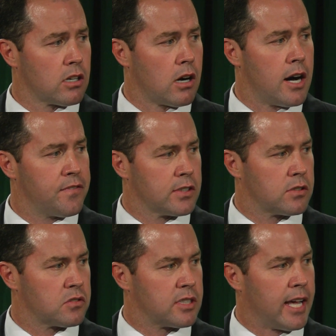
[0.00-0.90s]
is our
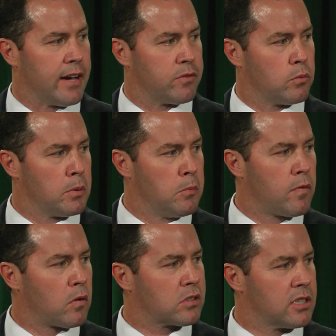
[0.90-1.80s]
offensive staff. When we
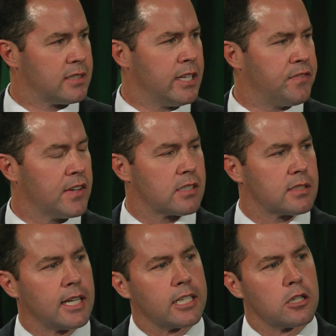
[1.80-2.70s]
move over to the
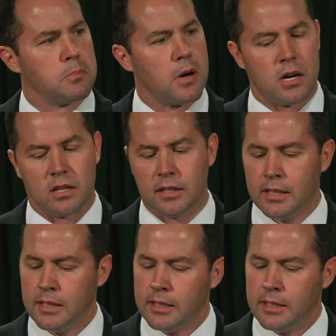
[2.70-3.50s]
defensive side of the ball,